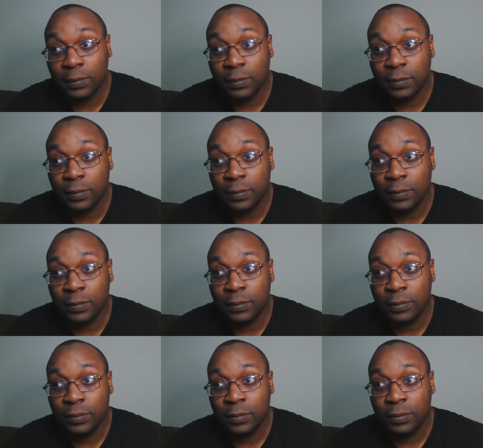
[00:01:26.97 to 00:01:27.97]

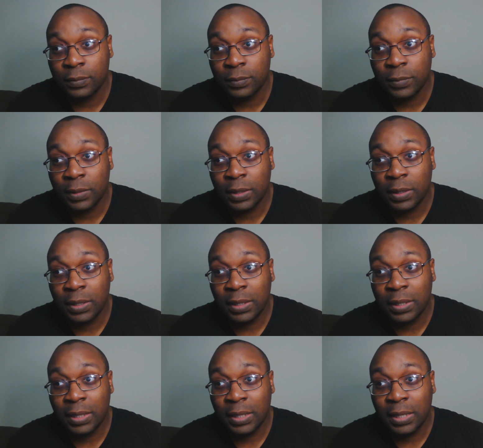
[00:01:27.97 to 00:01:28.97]

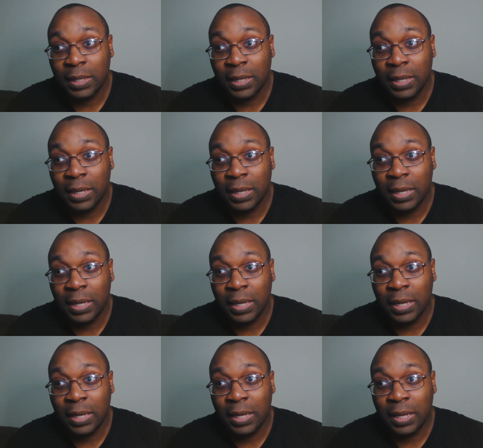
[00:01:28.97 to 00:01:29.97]

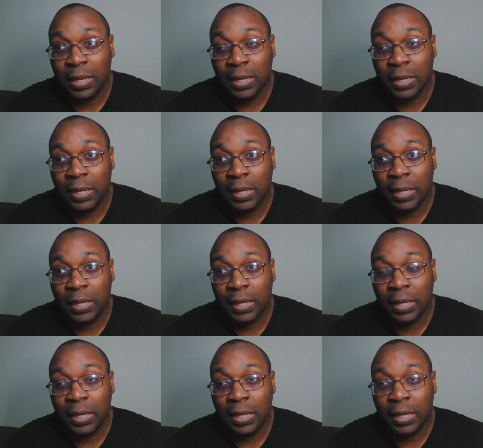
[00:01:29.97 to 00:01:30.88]
No one is speaking in this clip.